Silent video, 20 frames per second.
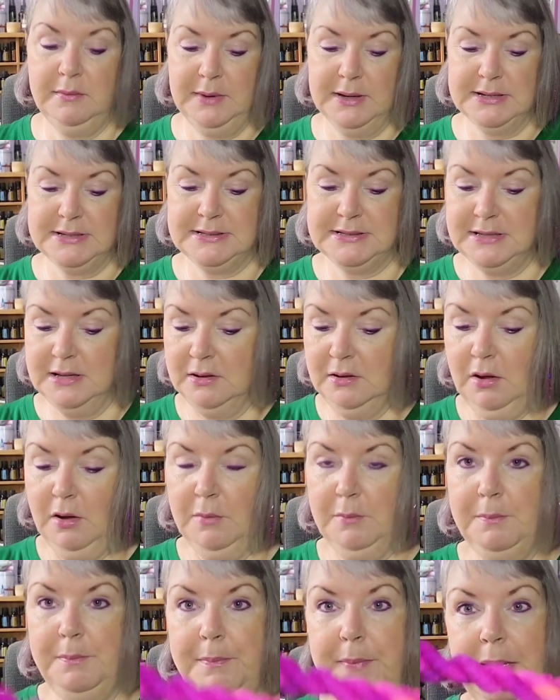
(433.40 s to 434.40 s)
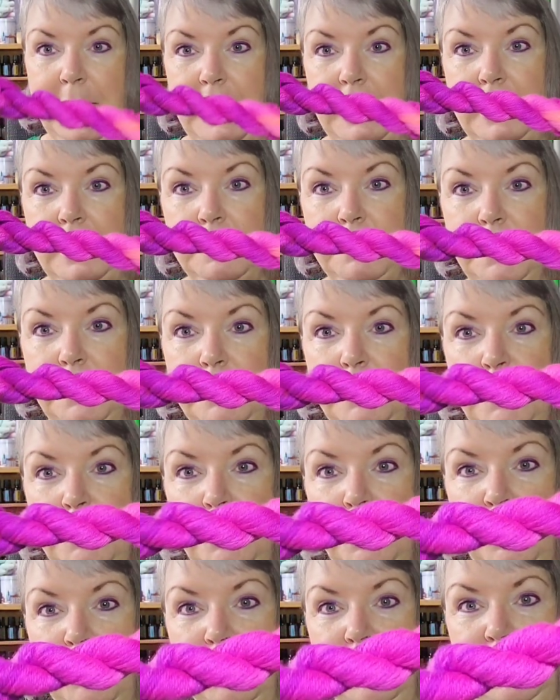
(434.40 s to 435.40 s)
We are still on pink, but we're
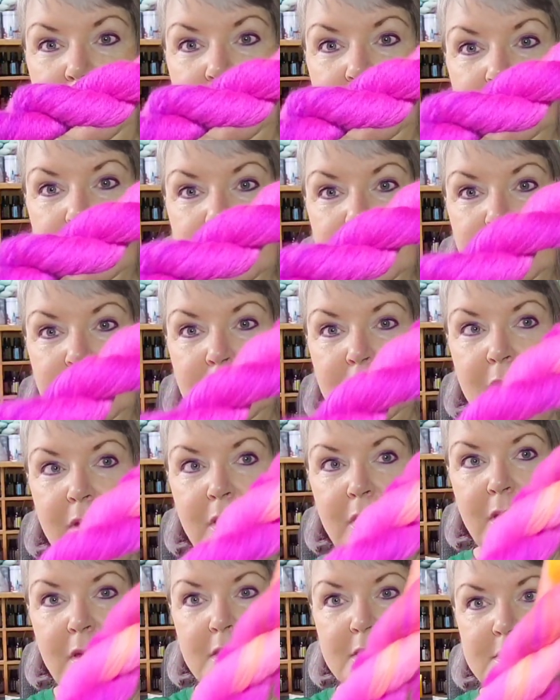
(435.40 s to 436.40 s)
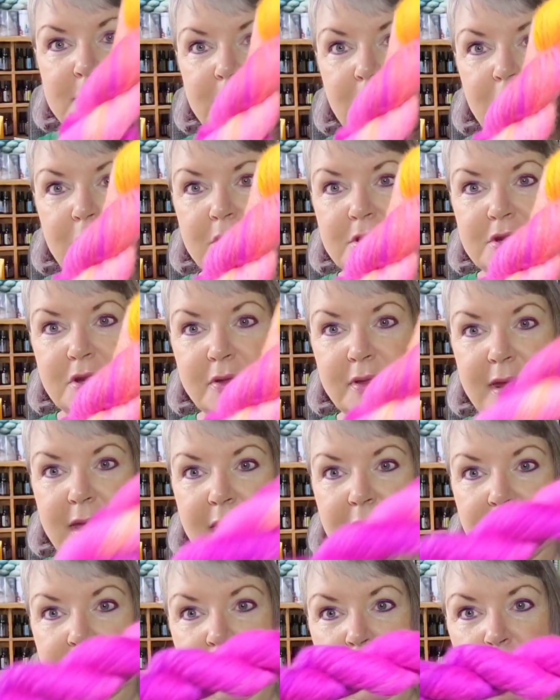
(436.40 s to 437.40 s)
moving into some orange on the
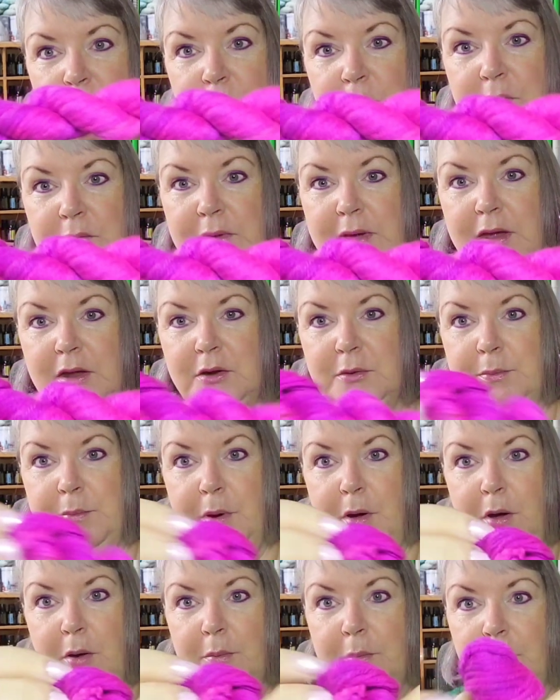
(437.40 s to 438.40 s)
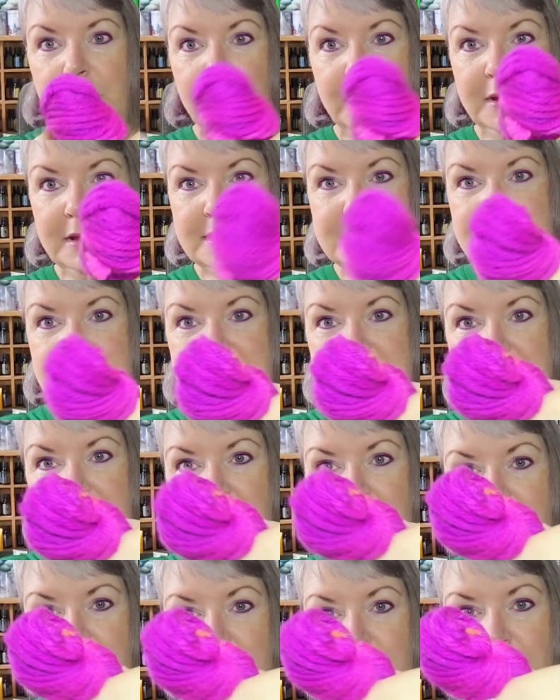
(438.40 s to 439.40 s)
end. We're moving into purple. You can see it's a little
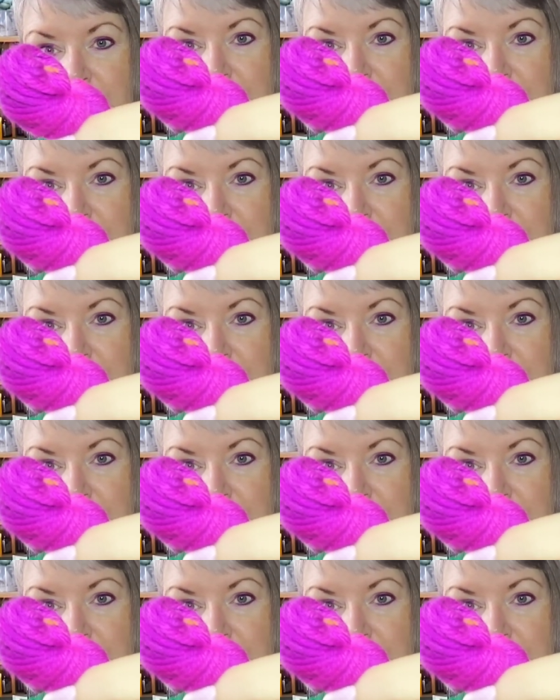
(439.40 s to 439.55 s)
bit more